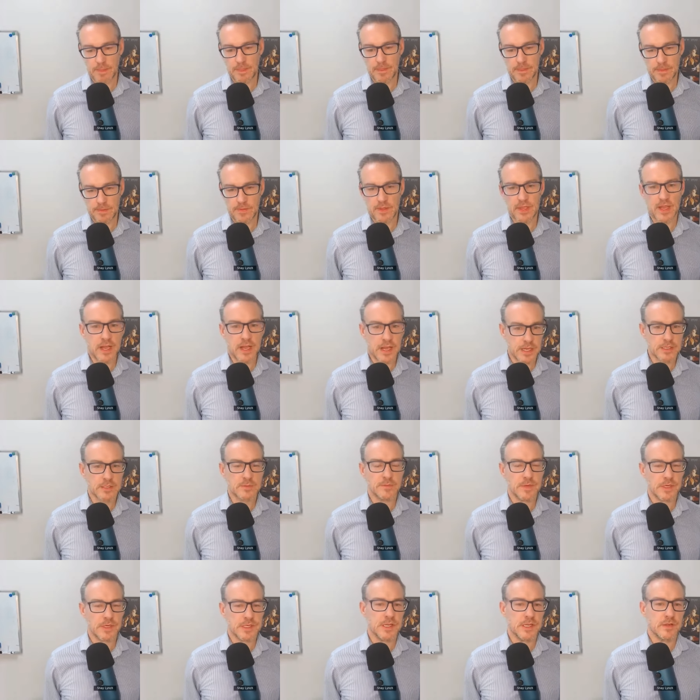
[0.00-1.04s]
to ask
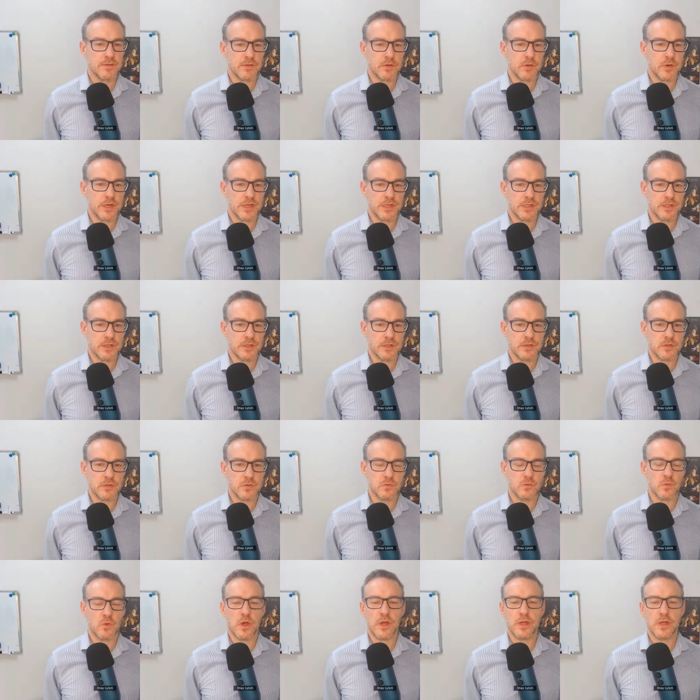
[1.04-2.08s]
myself questions.
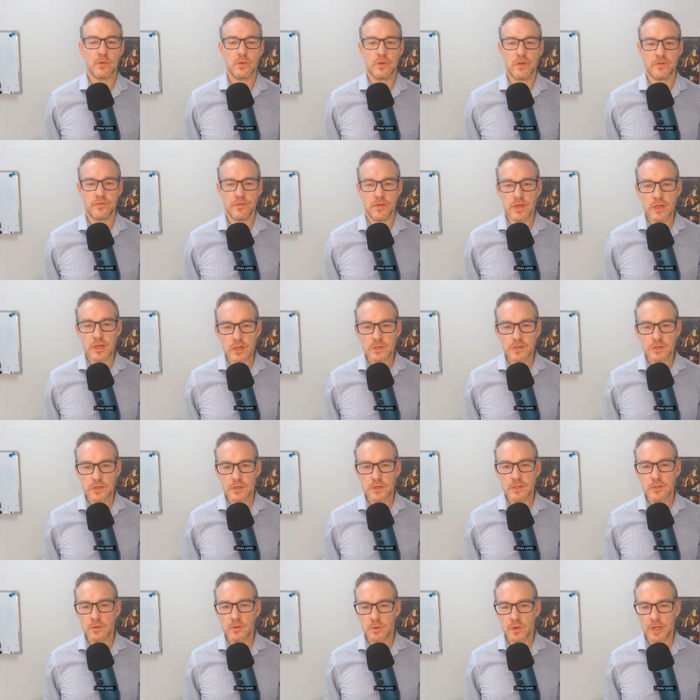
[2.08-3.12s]
Why do I feel a
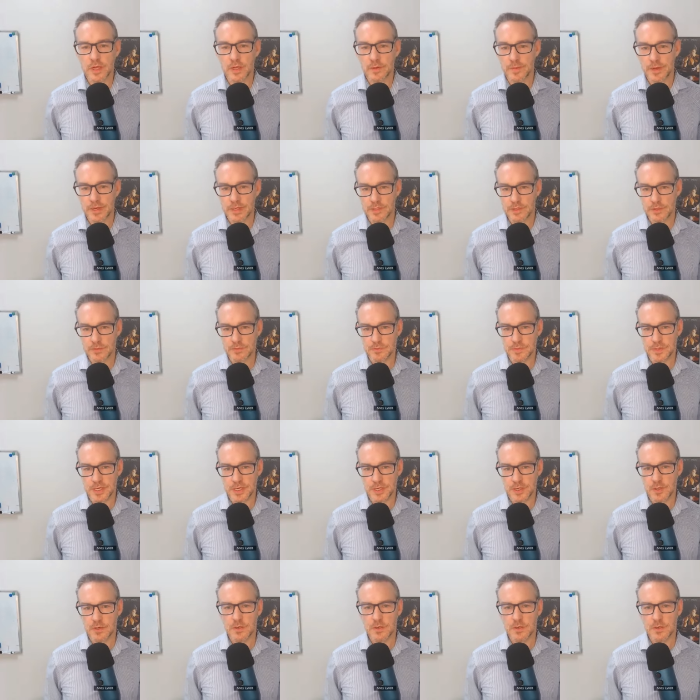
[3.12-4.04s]
certain way about something?